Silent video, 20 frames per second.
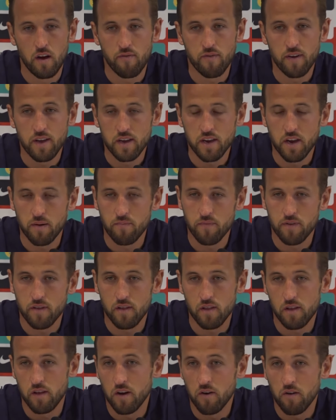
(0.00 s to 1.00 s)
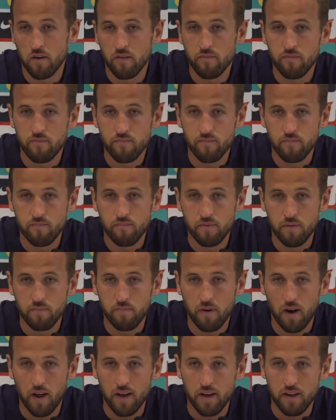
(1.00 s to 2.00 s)
think I've
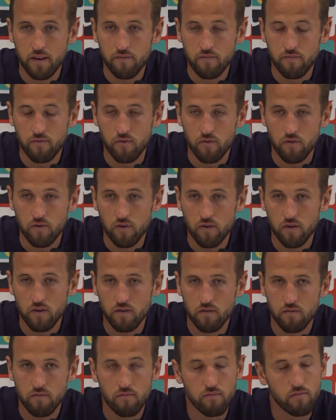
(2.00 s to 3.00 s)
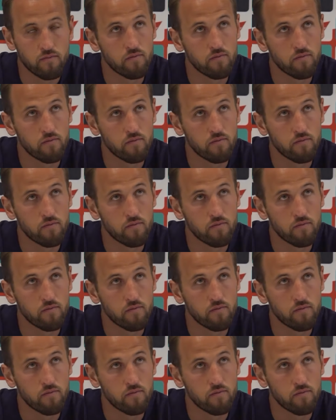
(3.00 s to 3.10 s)
been playing for